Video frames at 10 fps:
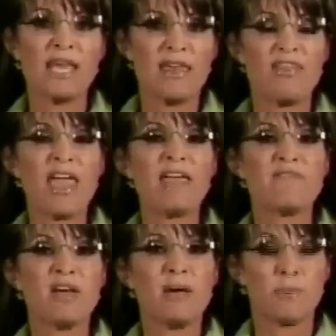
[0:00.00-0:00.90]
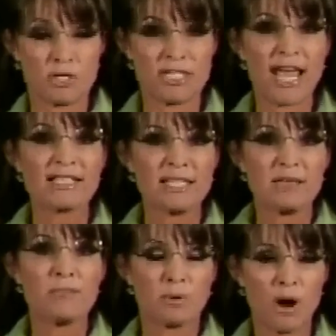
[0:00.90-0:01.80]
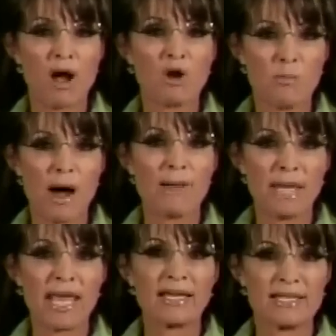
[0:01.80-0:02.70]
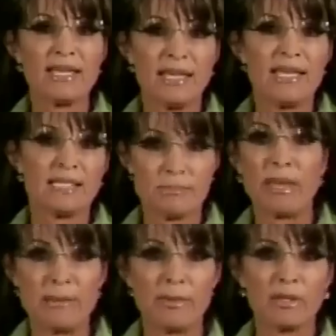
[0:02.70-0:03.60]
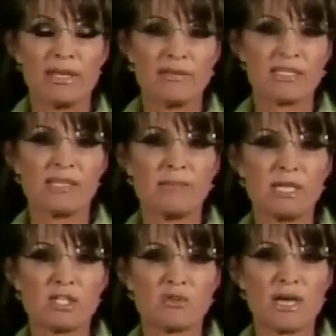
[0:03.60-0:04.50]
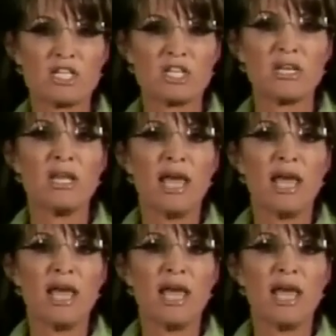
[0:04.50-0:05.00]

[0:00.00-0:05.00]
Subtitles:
They've protected Barack Obama and his people in this administration,